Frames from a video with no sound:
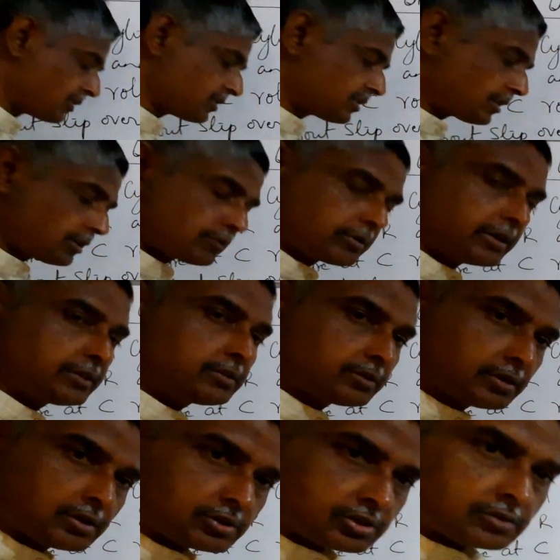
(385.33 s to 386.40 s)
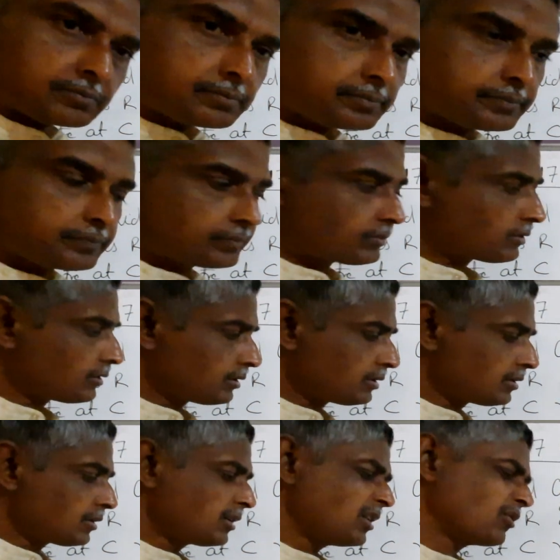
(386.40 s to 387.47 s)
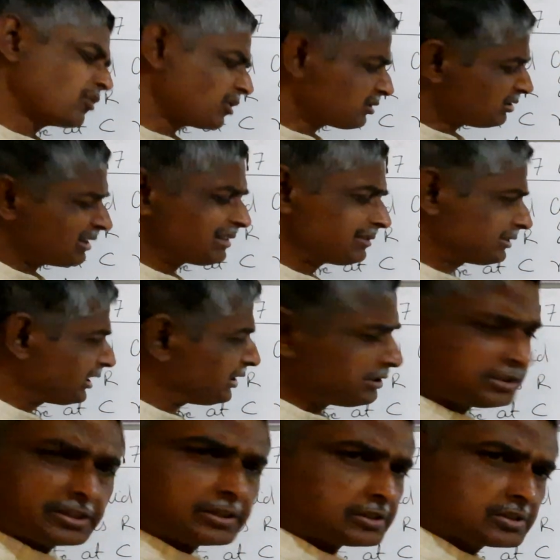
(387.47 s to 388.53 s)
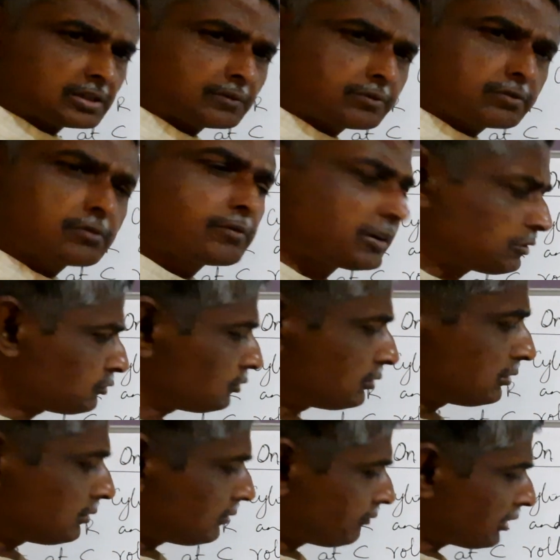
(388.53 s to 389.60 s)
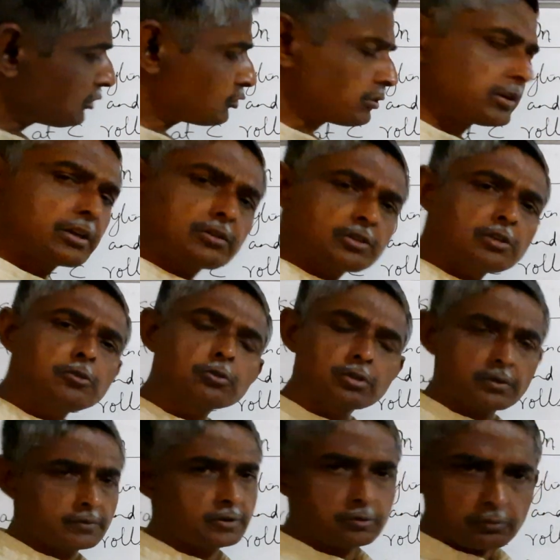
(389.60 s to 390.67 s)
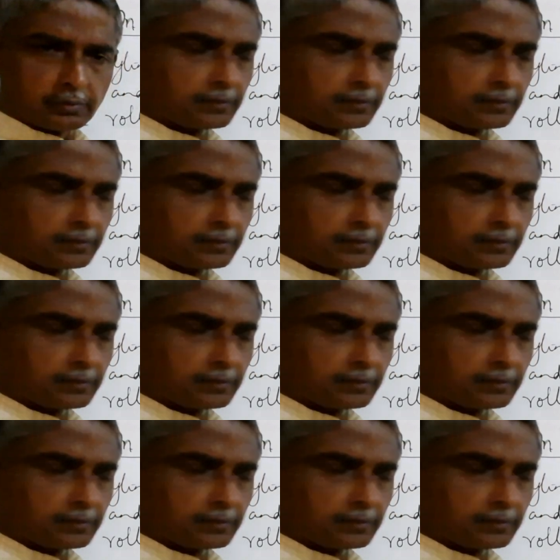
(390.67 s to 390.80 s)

This is the required relation. Well, I'll tell it here itself. Why should I tell you to refer to